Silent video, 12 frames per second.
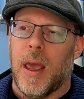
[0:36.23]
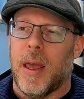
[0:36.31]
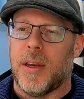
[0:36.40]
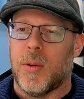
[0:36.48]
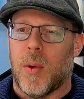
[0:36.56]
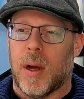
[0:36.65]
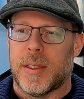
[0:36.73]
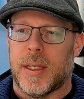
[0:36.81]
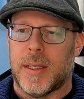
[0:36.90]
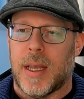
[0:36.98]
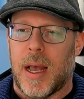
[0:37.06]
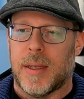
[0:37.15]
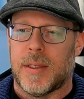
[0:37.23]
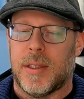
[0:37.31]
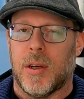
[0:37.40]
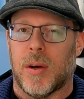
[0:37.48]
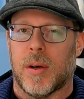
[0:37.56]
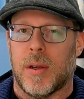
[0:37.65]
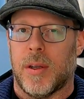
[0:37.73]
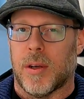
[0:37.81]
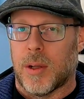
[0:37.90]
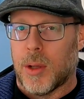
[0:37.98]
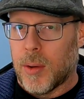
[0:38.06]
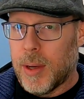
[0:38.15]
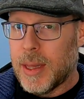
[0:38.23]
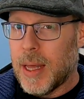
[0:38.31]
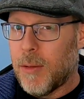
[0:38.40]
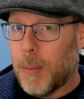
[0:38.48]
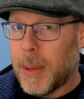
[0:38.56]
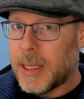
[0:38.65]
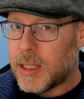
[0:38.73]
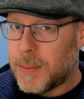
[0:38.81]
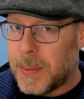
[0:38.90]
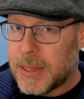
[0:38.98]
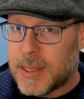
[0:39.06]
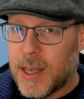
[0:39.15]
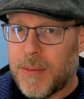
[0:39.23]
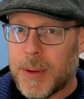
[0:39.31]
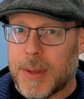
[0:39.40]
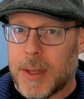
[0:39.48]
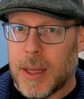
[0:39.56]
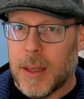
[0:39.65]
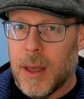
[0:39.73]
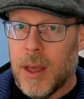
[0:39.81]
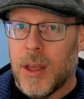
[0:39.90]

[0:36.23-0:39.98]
and you want to test your chlorine level, but specifically,